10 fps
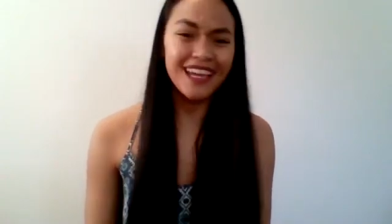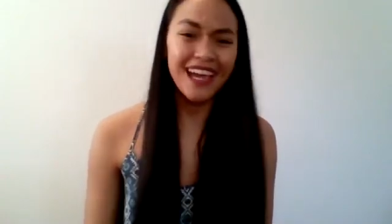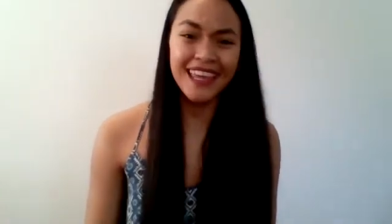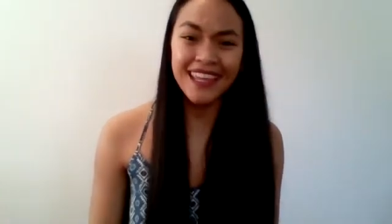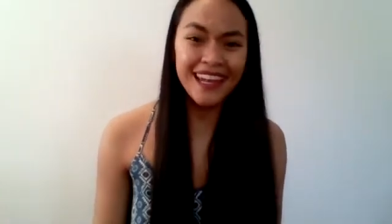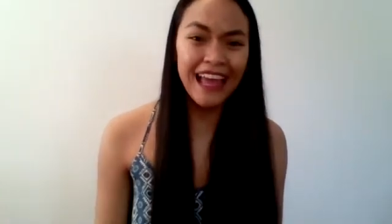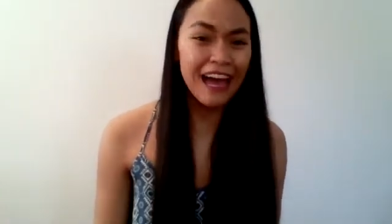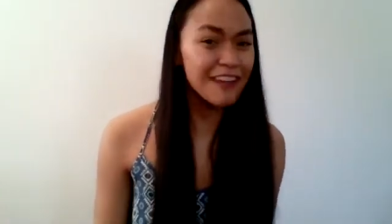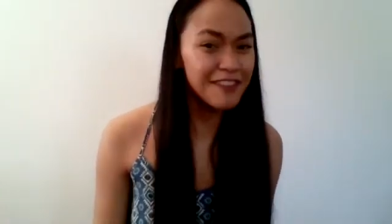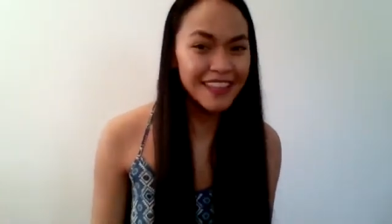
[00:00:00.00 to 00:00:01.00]
And then
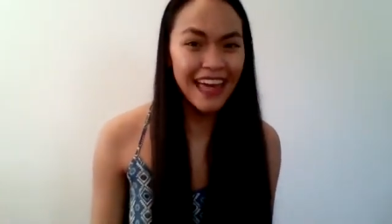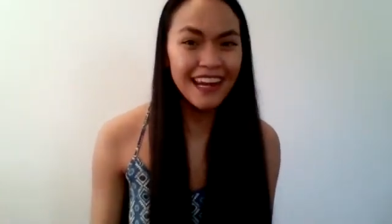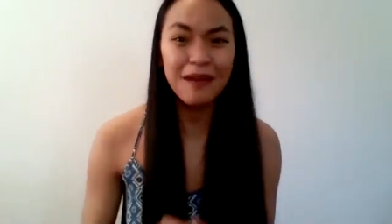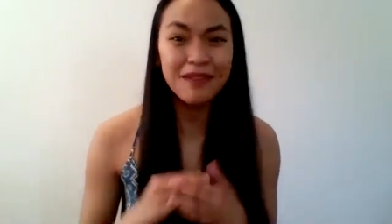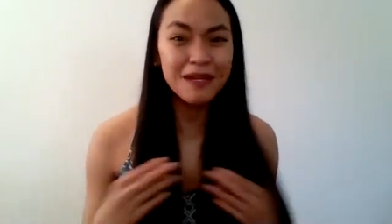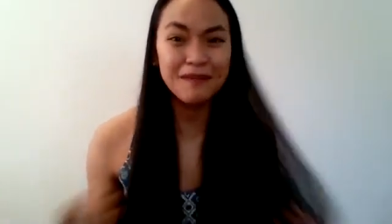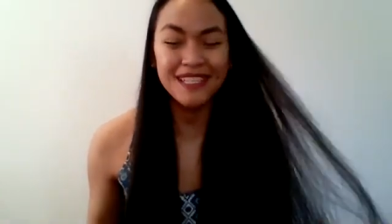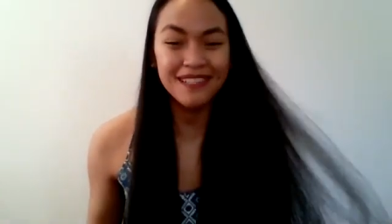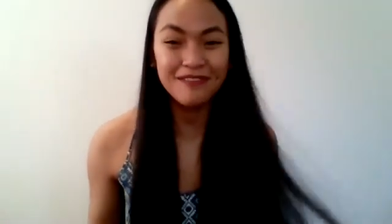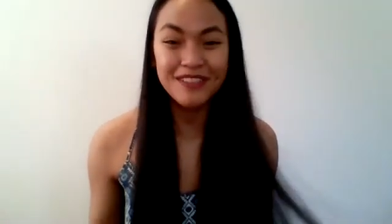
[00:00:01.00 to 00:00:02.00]
after that, I'm gonna
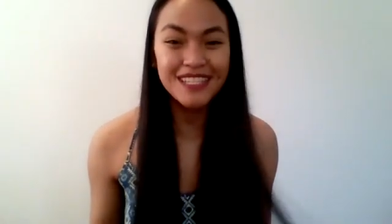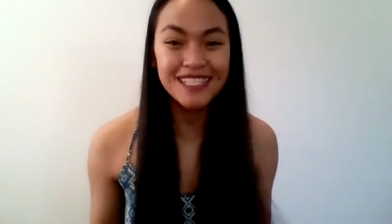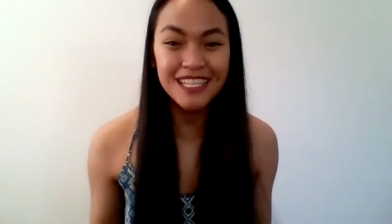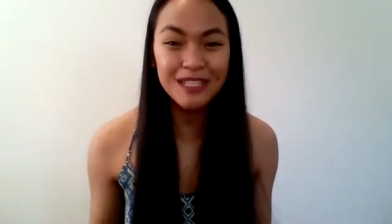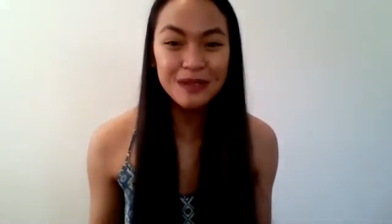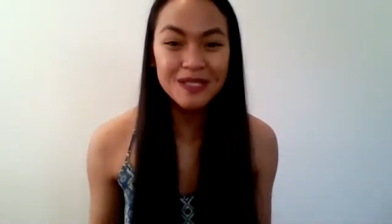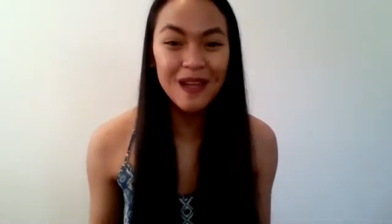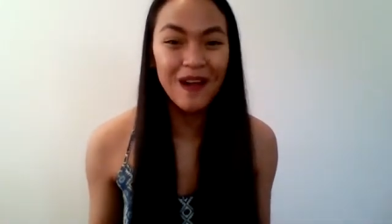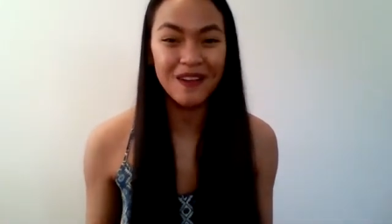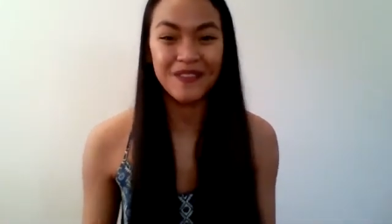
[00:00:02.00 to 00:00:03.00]
be releasing a new
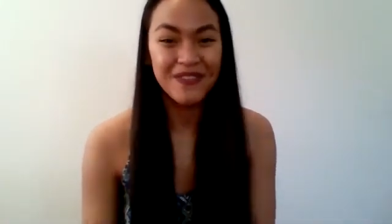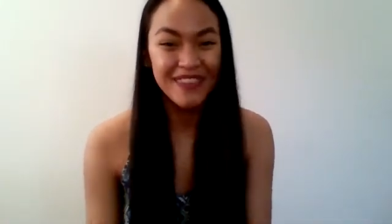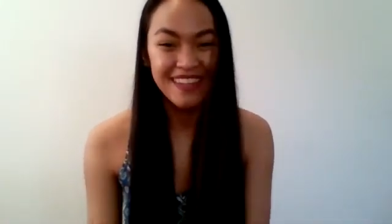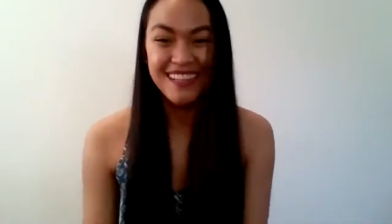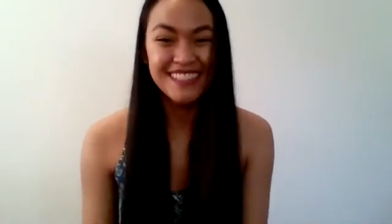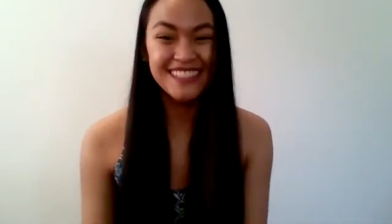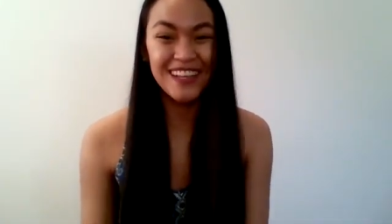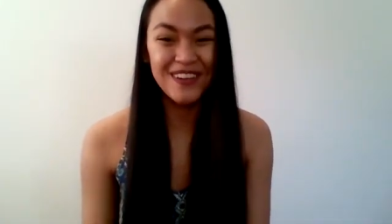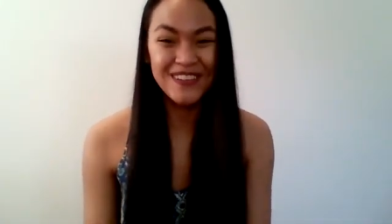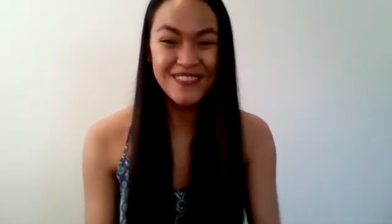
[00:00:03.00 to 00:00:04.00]
song.
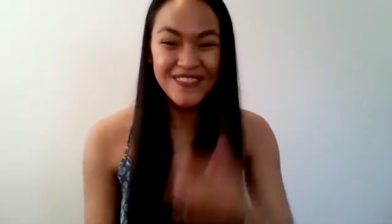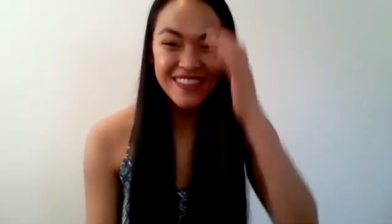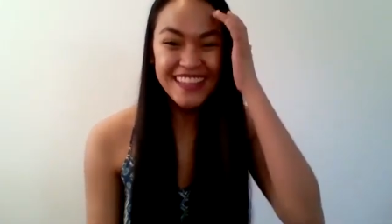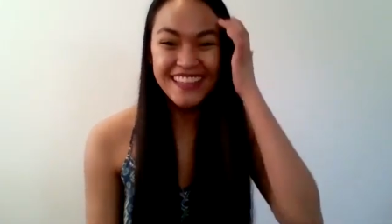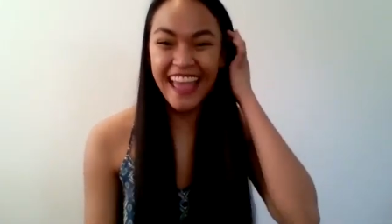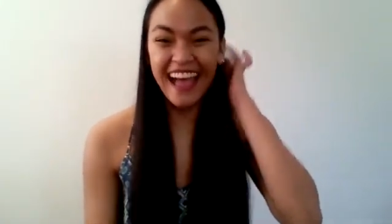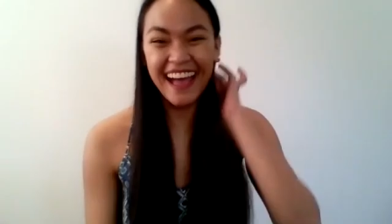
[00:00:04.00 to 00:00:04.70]
So, yeah.